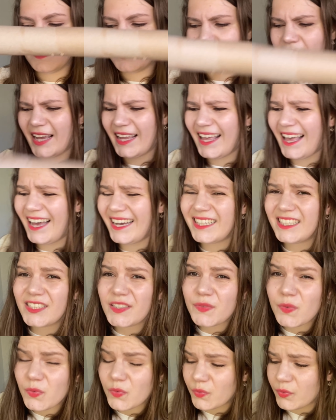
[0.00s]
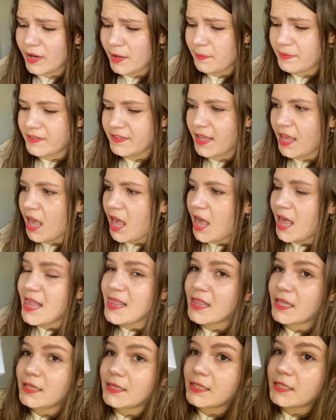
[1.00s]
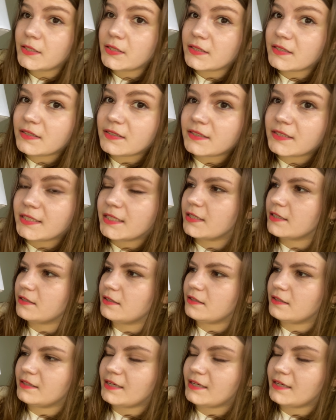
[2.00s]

So I kind of ripped the little sticker